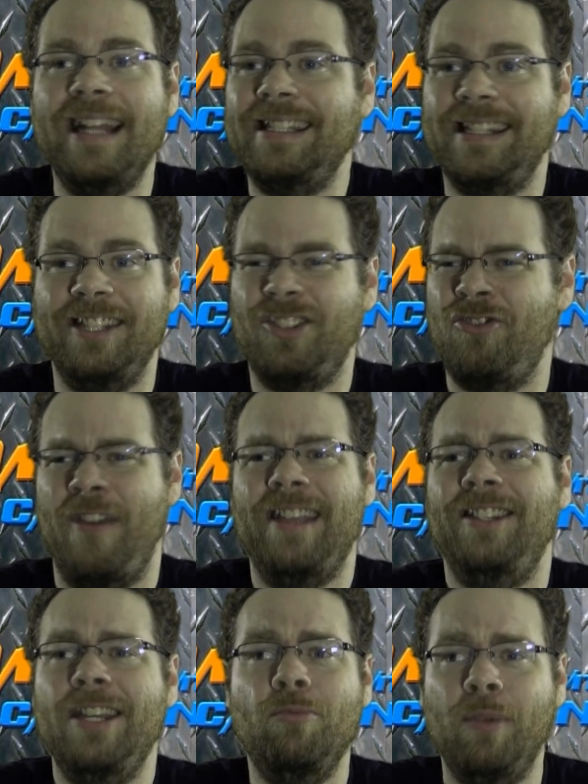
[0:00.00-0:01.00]
It's this
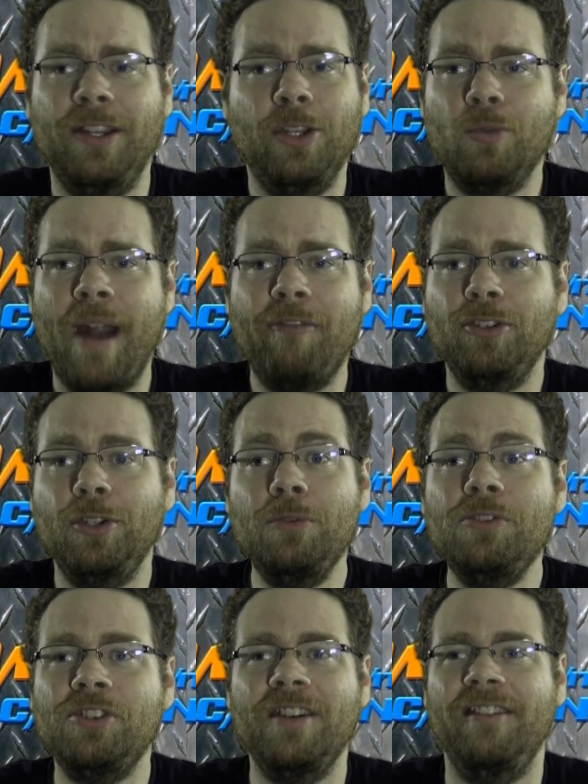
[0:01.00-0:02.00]
crazy Riddler
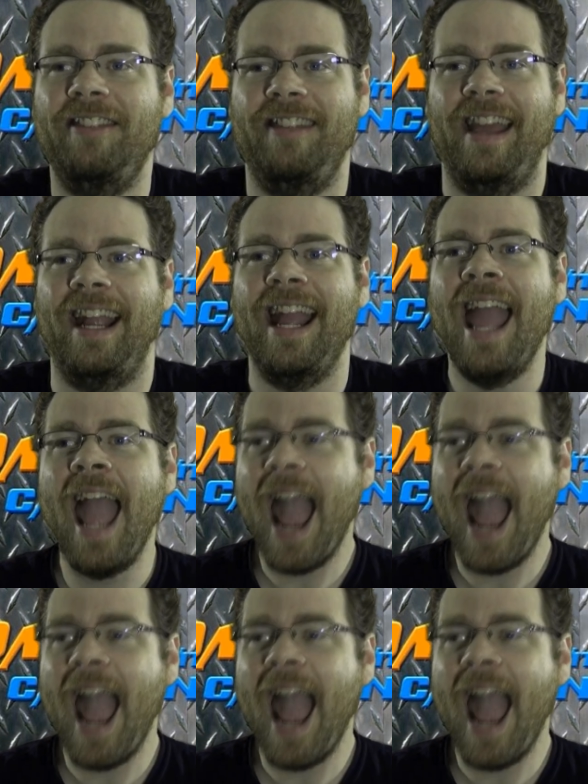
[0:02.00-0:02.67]
revolution thing.